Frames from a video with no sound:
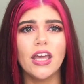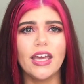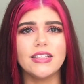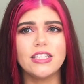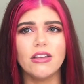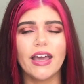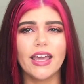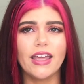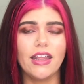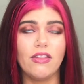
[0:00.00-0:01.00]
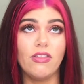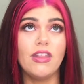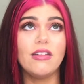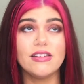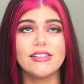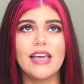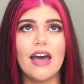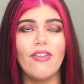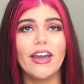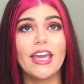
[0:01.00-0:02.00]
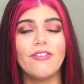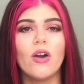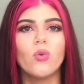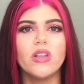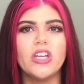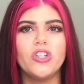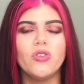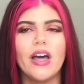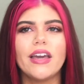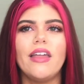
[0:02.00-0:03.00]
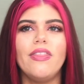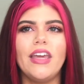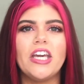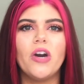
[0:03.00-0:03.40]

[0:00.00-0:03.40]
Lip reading: until I can, and then decide, like, if I really do like it, then go